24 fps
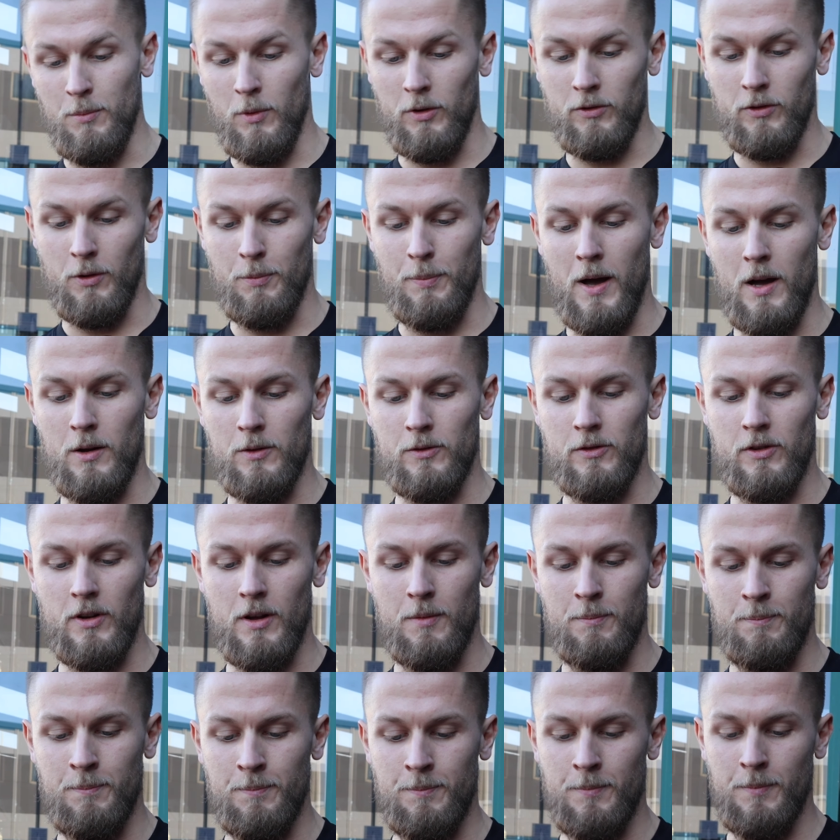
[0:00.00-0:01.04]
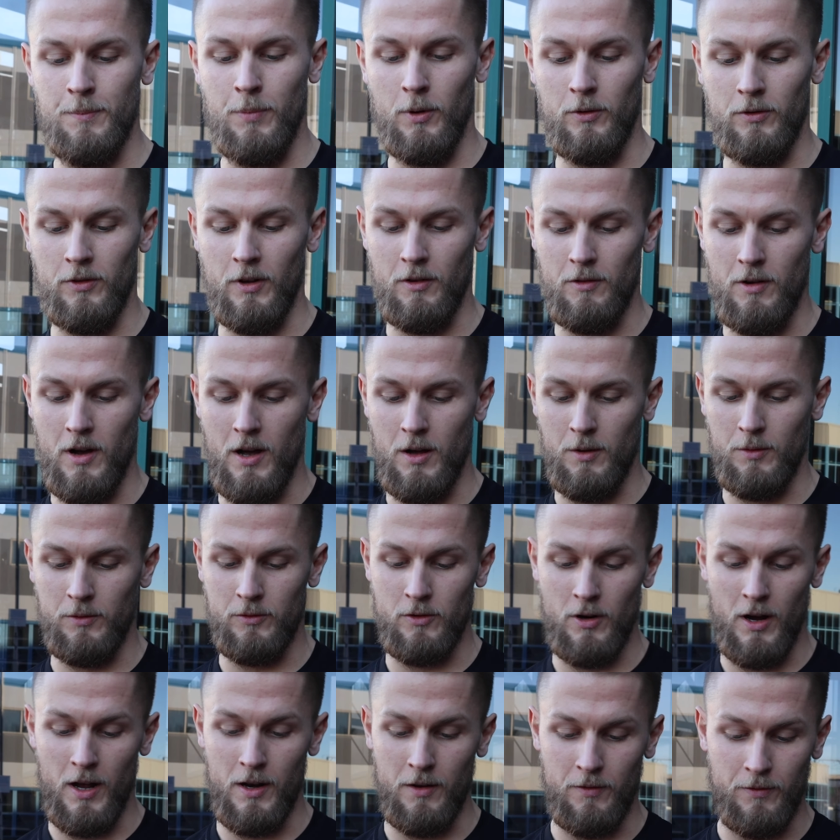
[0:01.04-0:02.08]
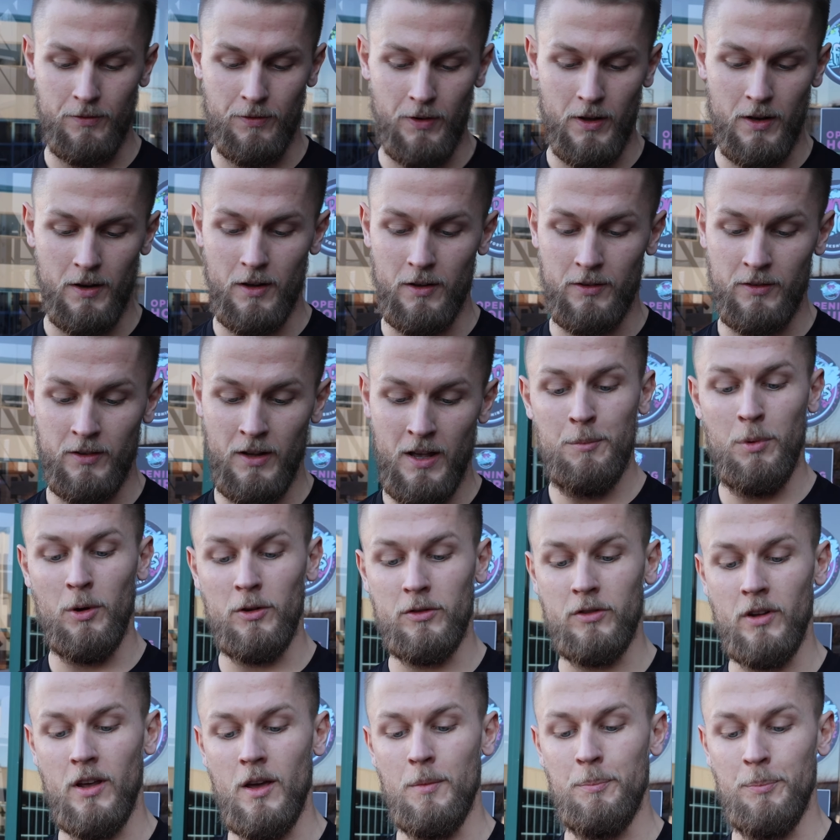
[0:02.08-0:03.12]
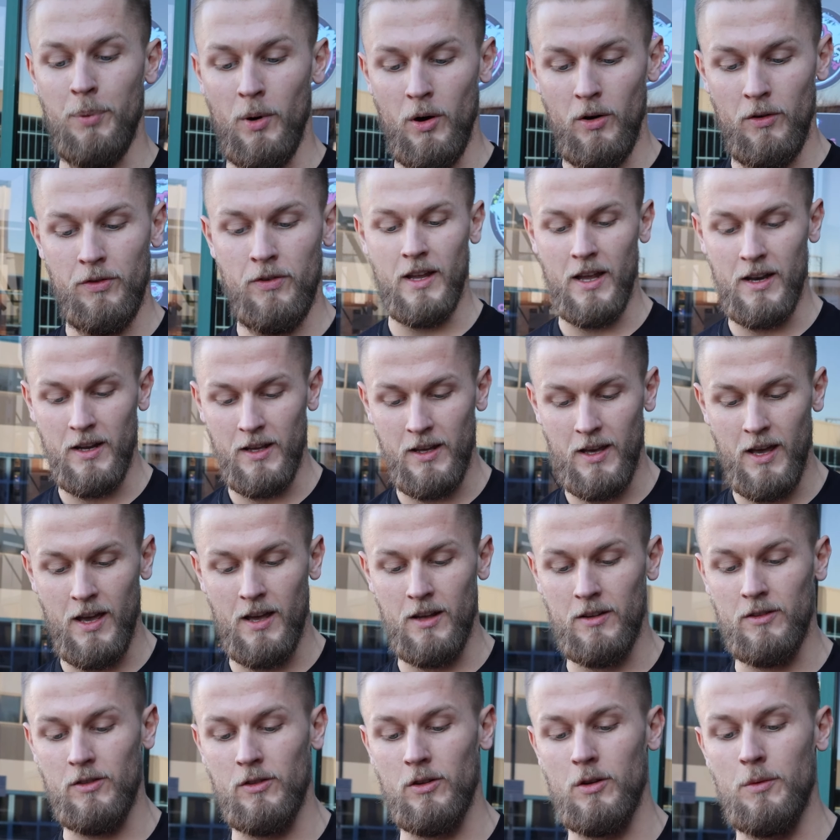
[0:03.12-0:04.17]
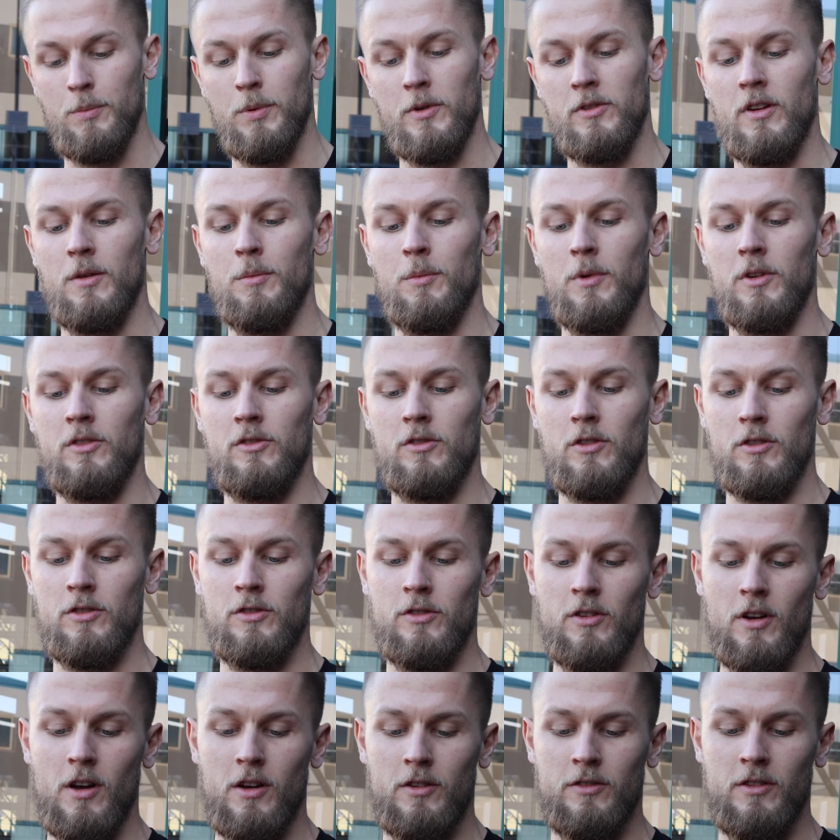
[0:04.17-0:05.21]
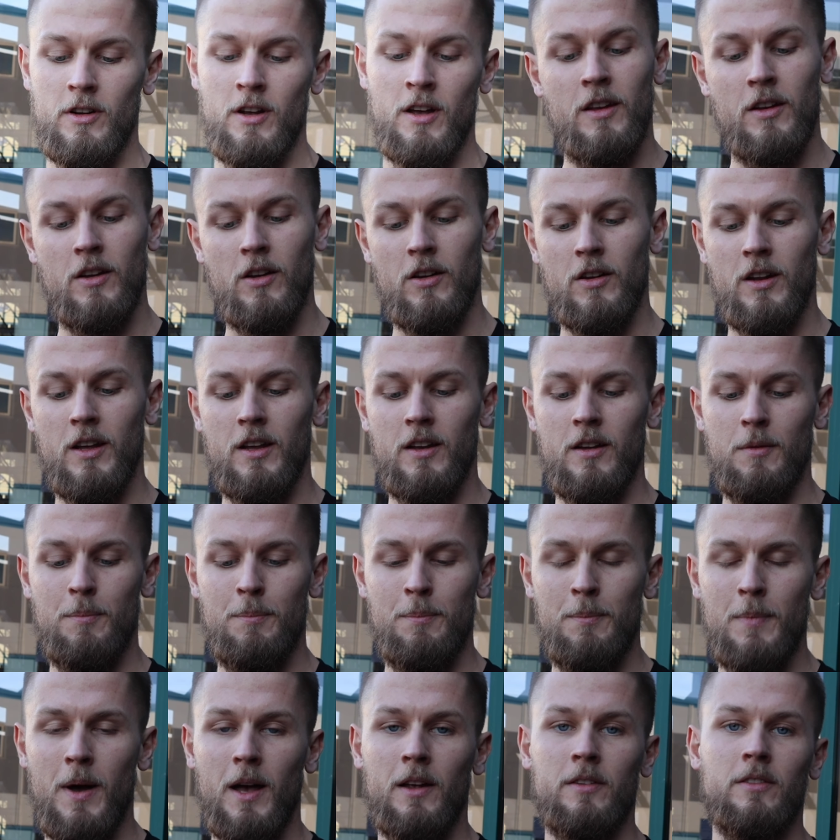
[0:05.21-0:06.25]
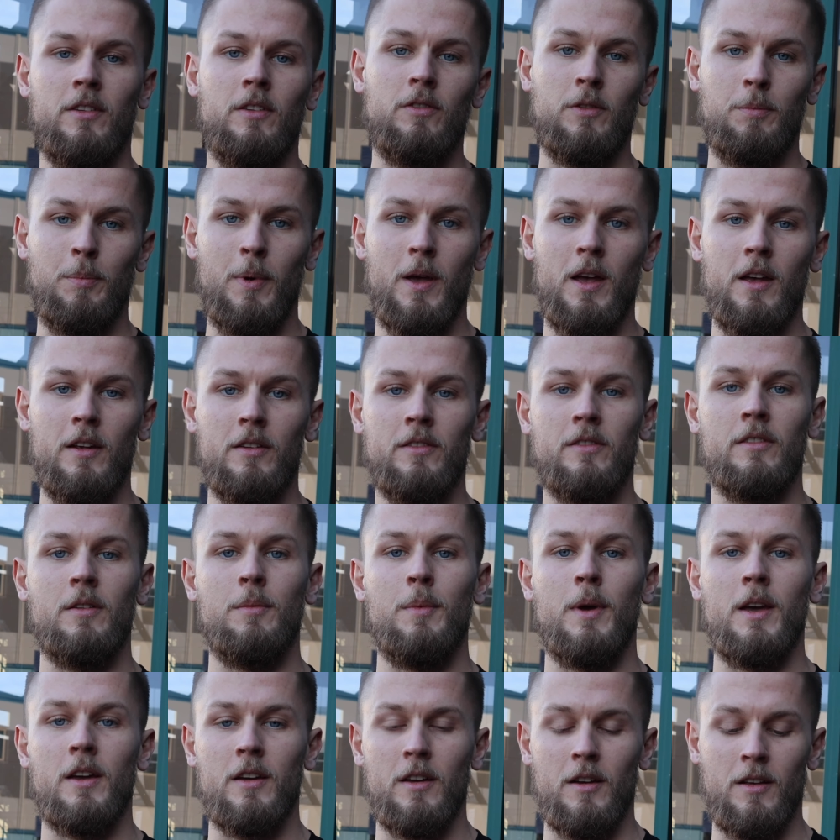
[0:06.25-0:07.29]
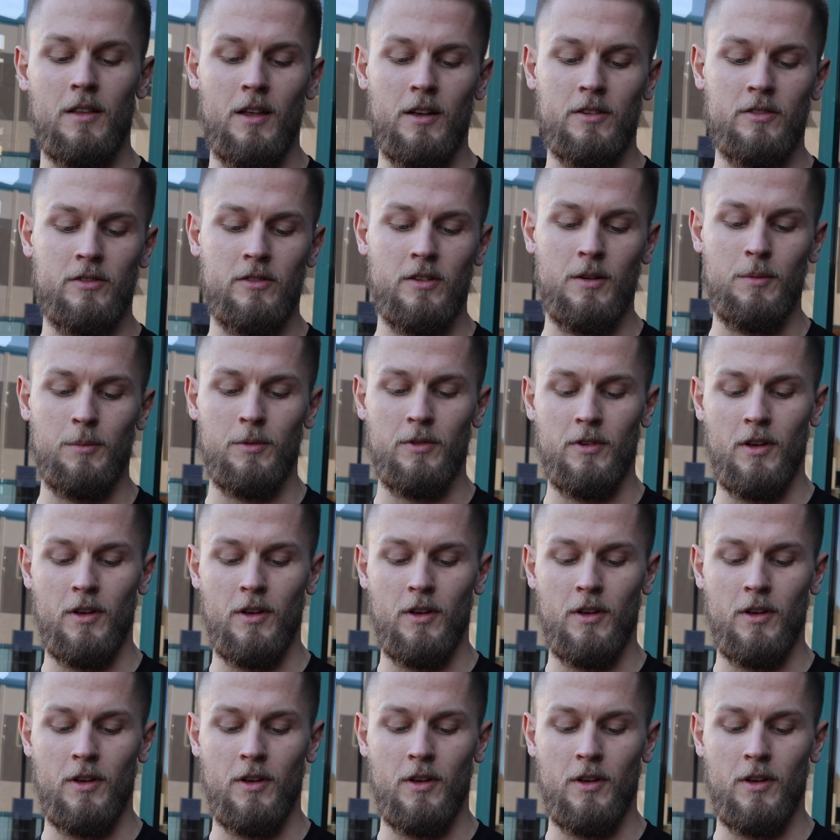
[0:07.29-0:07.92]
Muscle Bound Gym, puts it around Trident Fitness, puts it above Dedicated Super Gym, which just shows you don't need a massive space to make a class gym.